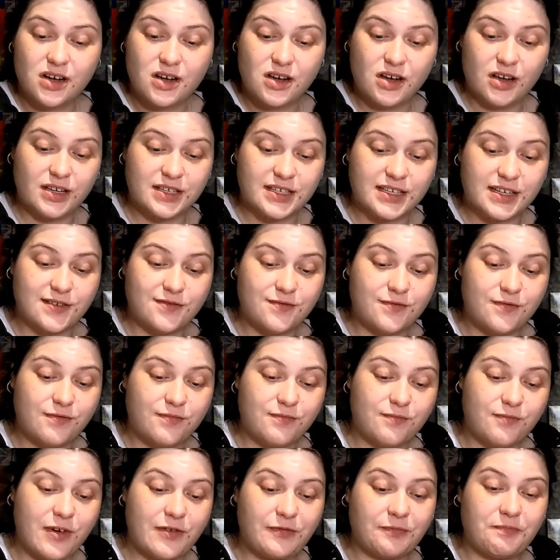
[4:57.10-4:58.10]
also
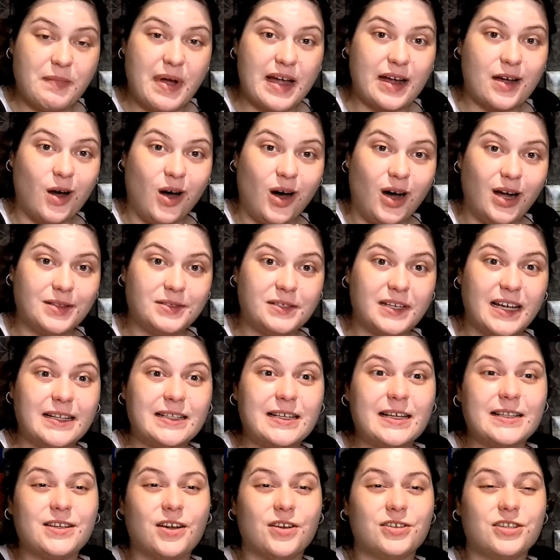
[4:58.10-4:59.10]
with my content,
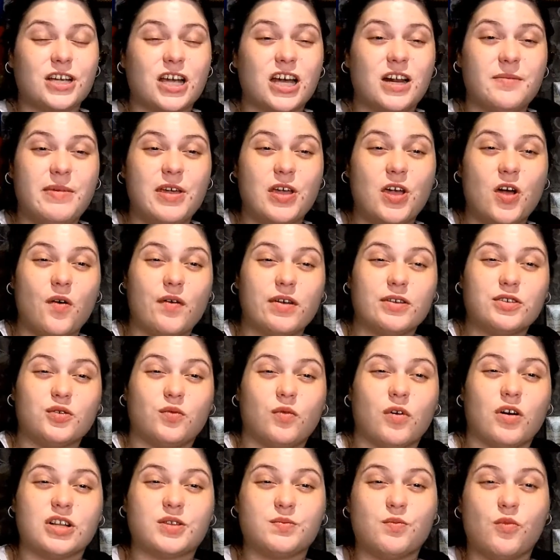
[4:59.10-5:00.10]
it's also going to be going
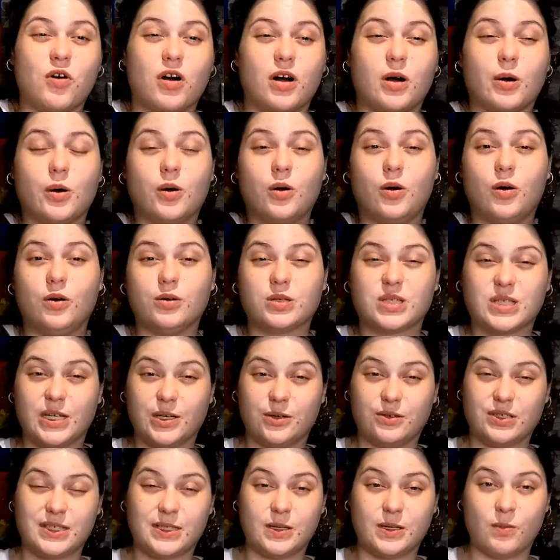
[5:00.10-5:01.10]
towards more
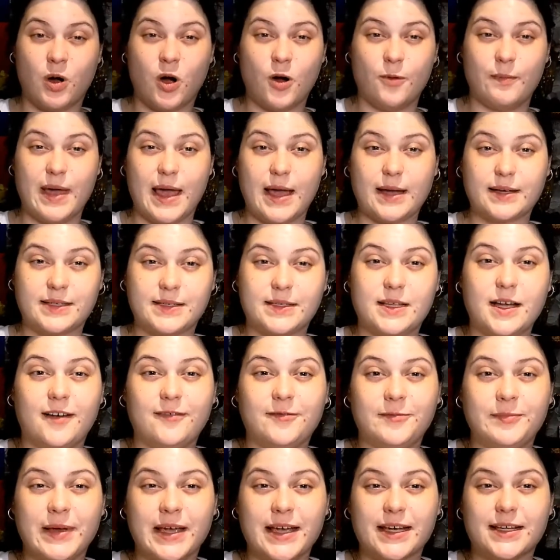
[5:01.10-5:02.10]
also some home ec
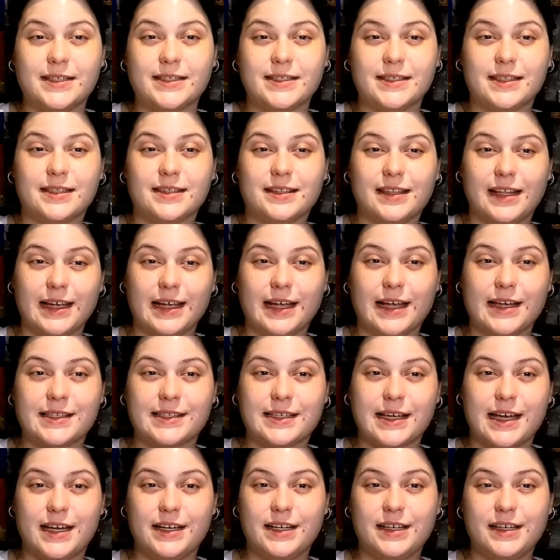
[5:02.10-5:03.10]
stuff because like I
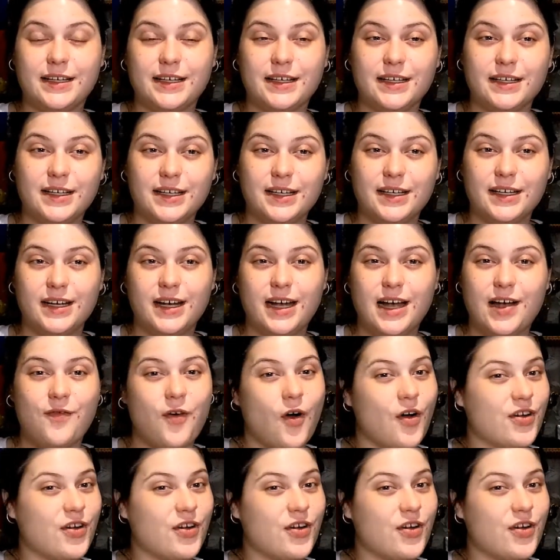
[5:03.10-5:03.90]
said, I've